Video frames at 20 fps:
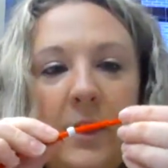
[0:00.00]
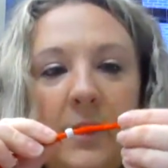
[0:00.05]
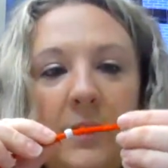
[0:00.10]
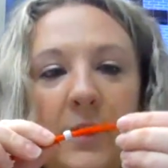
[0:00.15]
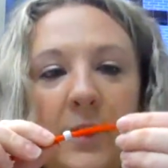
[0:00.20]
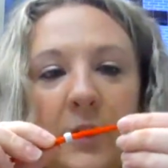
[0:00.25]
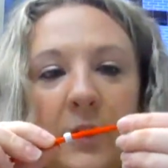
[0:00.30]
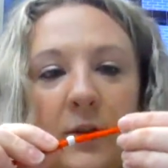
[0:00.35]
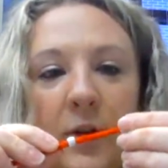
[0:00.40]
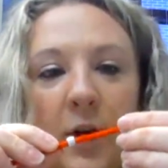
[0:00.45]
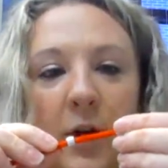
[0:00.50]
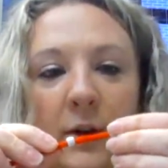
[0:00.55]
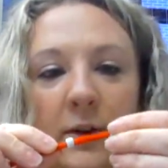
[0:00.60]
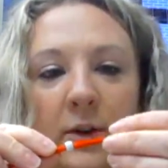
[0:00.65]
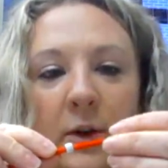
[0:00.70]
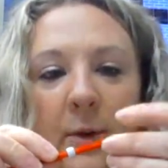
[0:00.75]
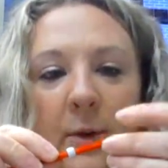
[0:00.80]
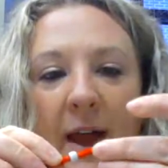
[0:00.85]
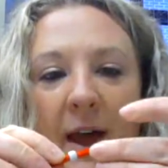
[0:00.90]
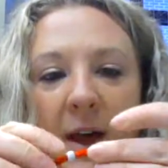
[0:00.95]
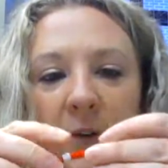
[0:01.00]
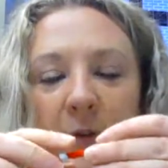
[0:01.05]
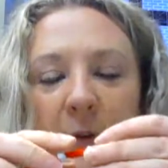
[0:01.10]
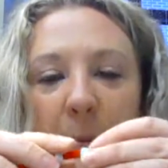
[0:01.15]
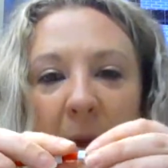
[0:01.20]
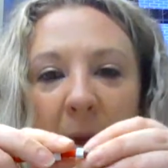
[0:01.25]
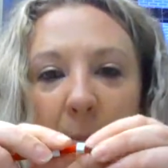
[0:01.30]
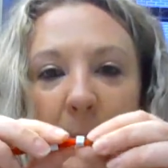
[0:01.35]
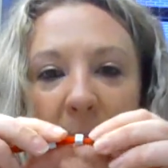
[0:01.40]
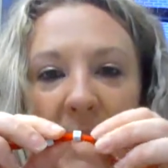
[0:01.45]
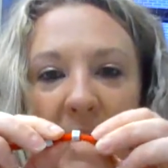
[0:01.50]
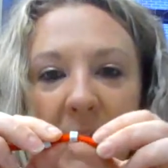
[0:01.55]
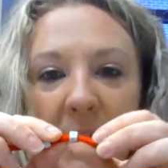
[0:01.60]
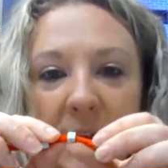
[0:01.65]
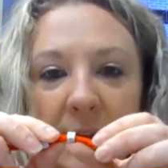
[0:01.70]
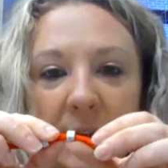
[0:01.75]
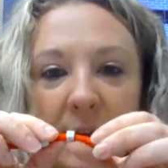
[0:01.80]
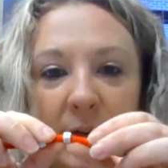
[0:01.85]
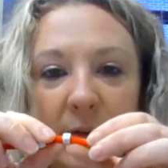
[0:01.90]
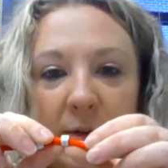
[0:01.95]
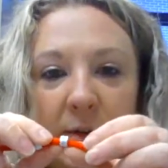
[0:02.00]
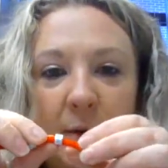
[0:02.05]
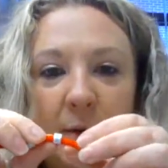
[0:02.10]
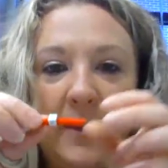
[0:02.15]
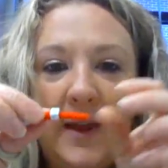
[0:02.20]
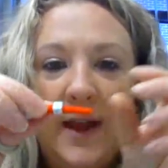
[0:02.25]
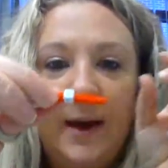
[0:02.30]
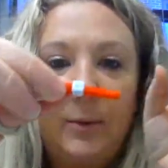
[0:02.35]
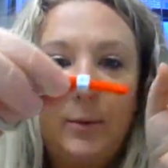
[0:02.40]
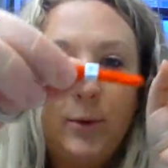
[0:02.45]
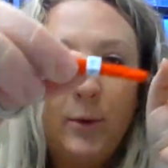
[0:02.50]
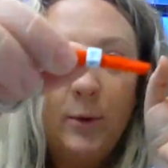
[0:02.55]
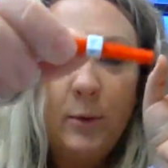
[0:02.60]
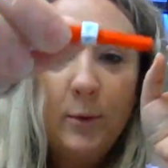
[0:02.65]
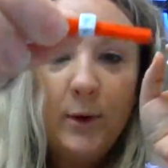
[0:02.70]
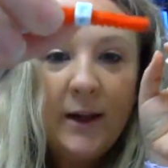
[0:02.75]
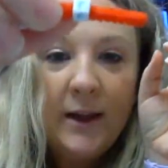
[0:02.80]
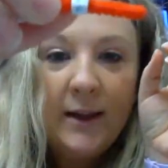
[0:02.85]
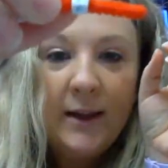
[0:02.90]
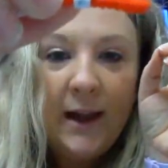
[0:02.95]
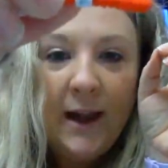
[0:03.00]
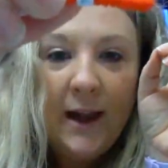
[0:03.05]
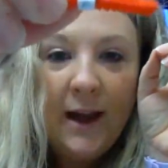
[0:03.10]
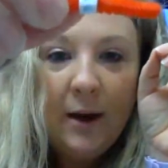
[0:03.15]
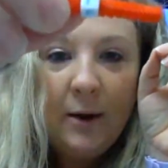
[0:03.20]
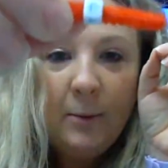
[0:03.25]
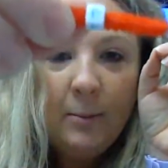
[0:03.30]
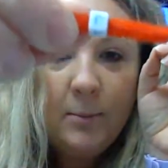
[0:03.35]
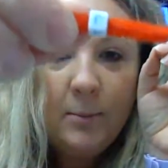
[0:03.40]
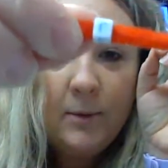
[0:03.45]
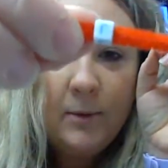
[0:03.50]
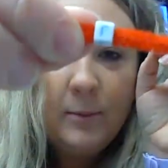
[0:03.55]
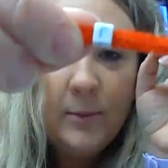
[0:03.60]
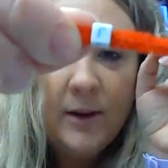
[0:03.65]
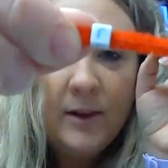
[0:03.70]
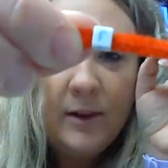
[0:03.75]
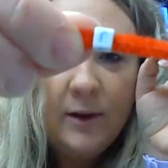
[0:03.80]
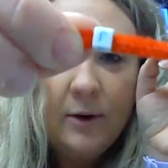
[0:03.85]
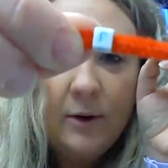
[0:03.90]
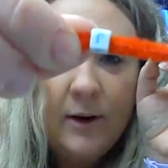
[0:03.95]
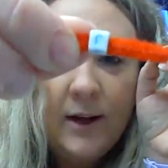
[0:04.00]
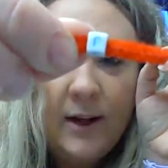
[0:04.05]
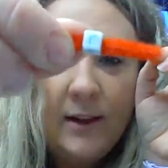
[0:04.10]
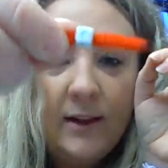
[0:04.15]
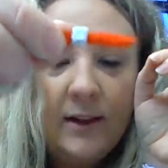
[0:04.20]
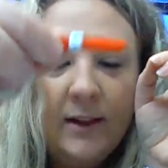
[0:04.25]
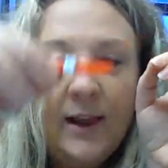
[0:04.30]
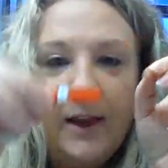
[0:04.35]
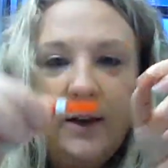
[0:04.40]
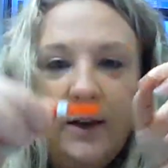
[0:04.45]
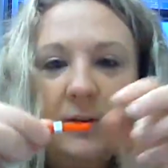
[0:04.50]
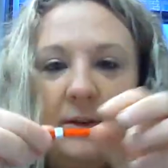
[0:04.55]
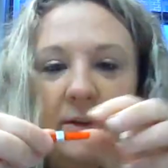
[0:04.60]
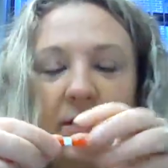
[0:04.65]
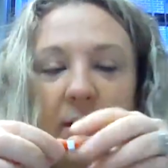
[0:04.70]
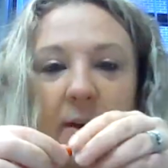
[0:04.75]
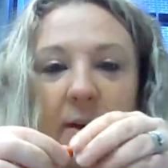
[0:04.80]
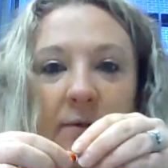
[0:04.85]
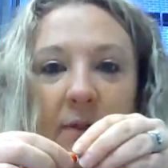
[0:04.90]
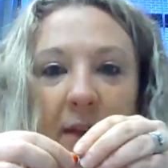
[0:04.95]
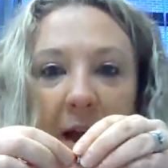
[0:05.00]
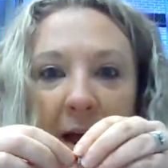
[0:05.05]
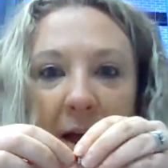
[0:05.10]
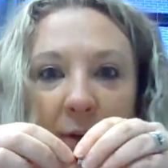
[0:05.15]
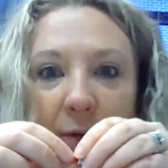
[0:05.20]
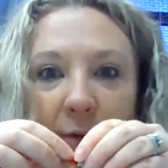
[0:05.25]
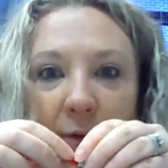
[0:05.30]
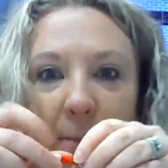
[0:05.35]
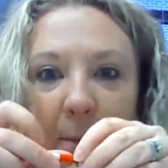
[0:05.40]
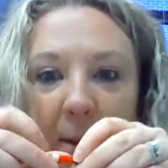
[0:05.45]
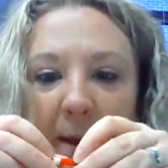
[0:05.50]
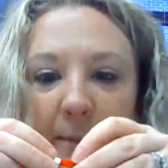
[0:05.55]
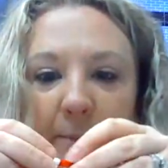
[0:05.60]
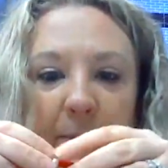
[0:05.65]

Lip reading: There's also alphabet beads, so that will really help when learning the letters of the alphabet